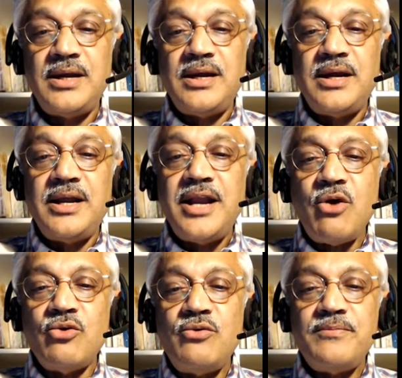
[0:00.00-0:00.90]
Now,
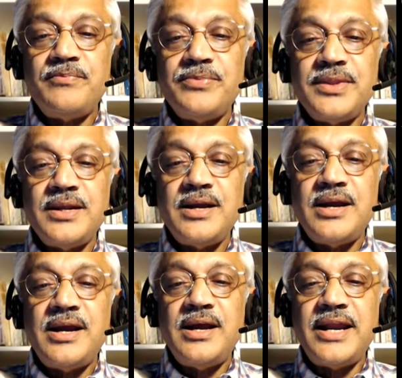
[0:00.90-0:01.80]

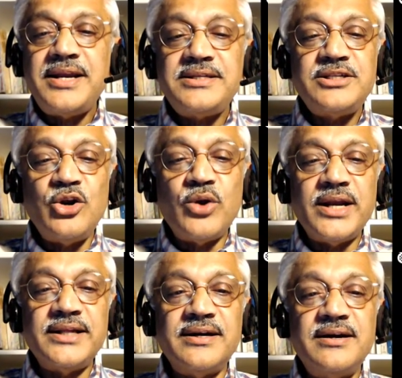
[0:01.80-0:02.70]
let us look at a
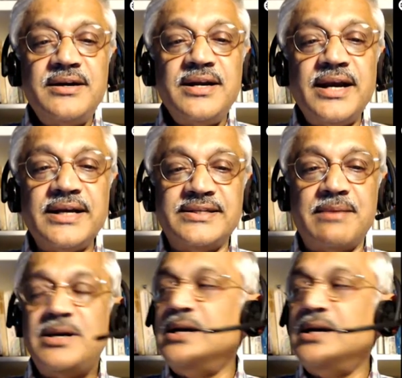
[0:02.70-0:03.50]
third example.